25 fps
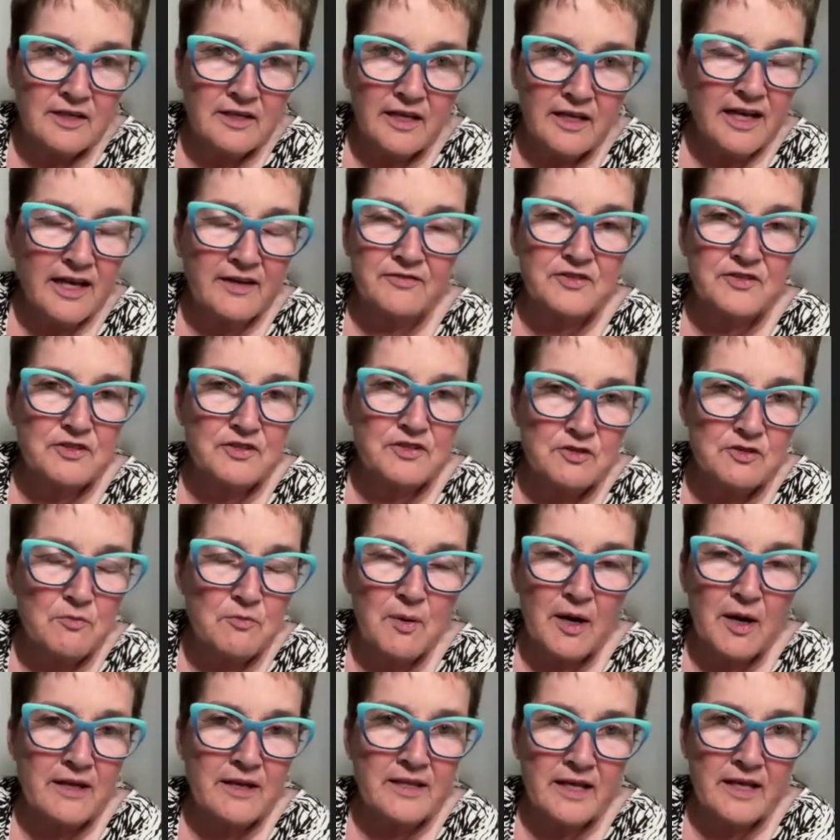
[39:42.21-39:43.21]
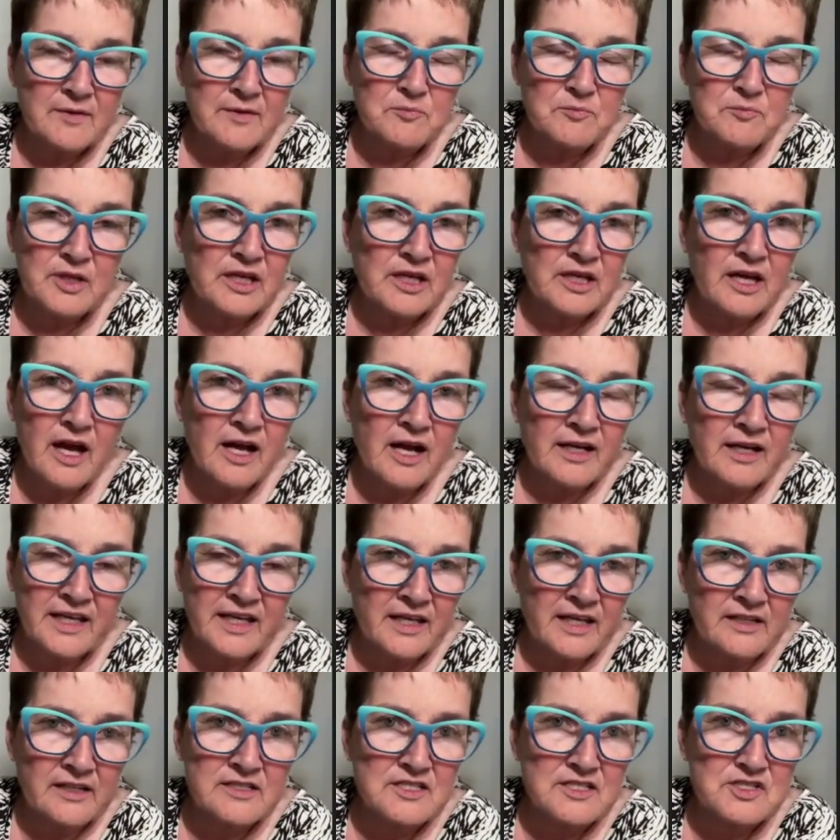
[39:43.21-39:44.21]
after you buy that peacock
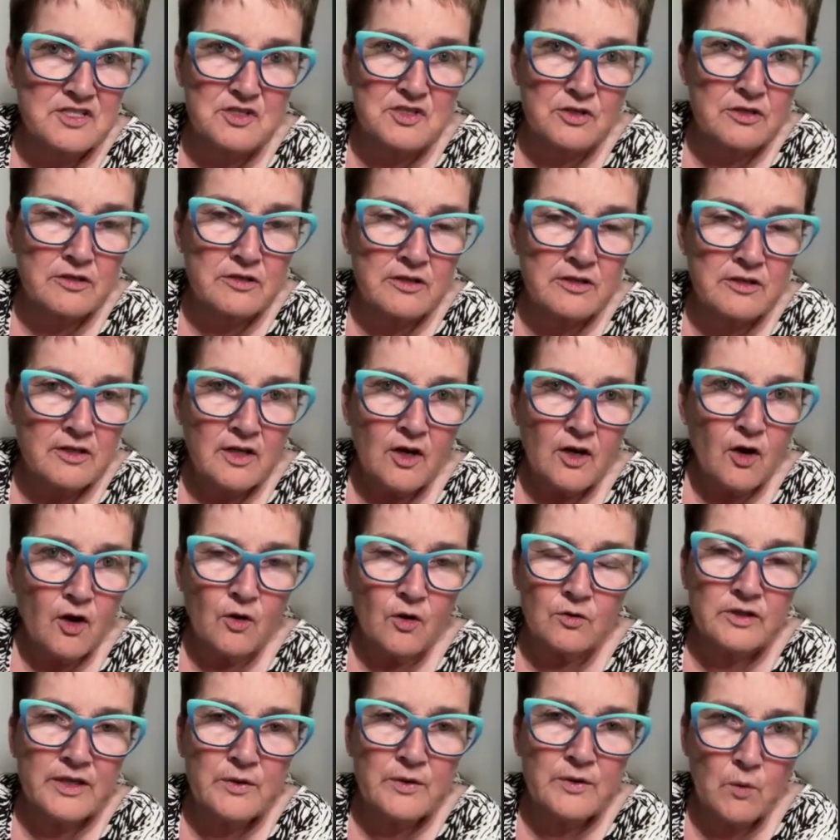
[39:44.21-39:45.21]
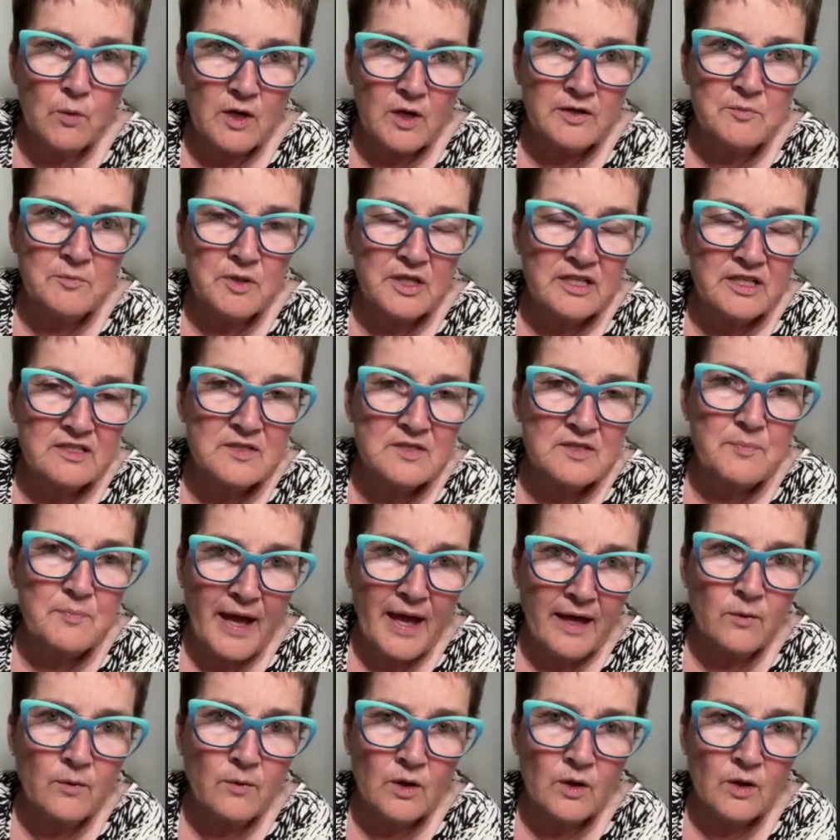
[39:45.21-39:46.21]
canister only one because
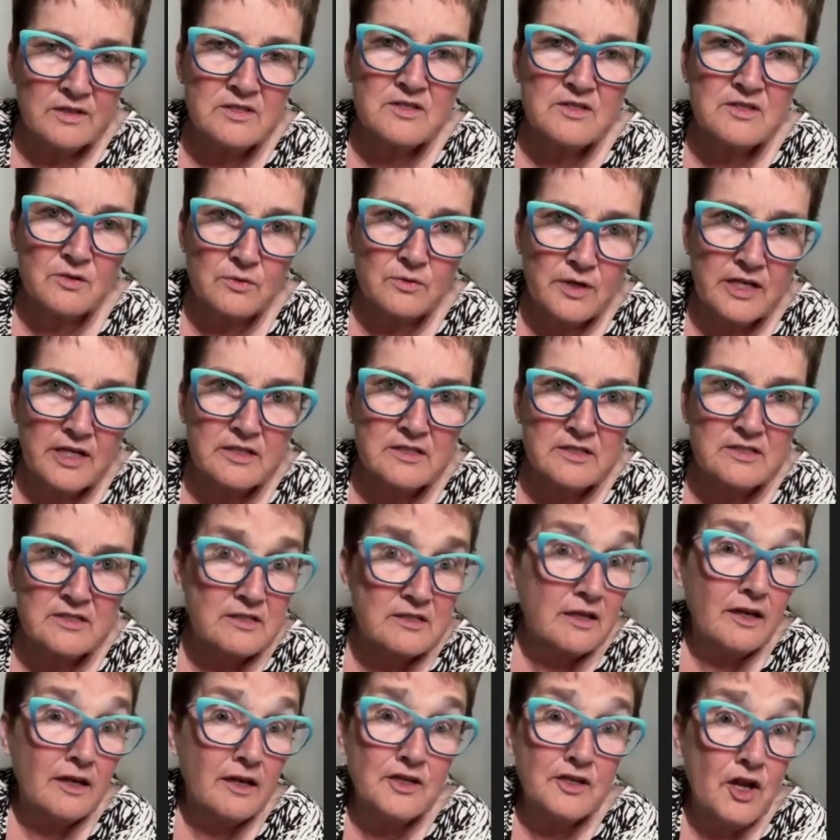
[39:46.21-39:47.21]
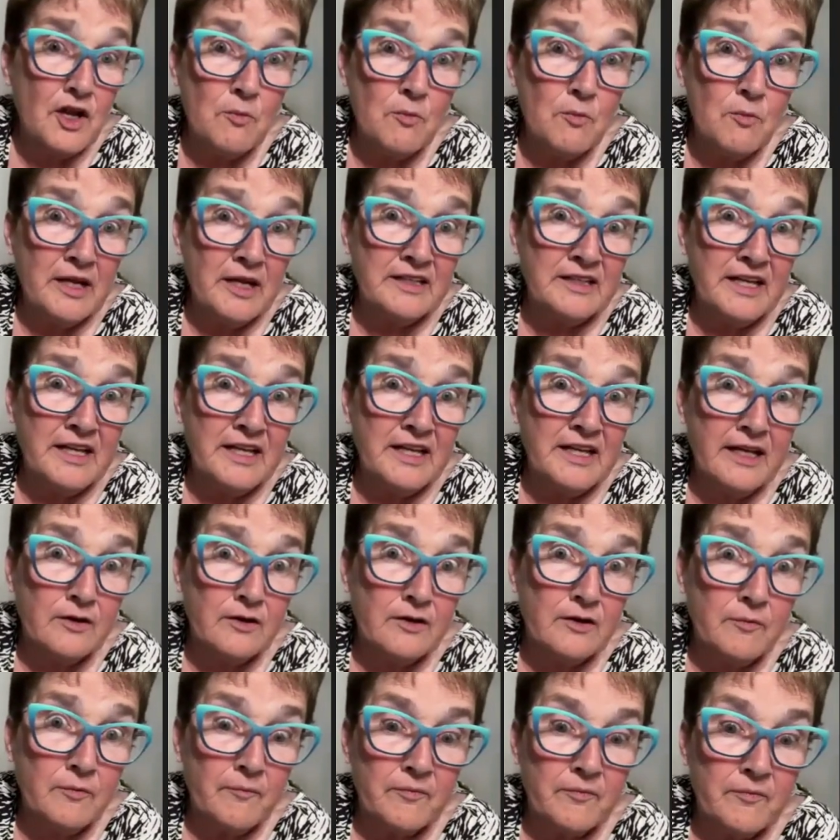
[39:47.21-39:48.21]
pat wants the rest no big deal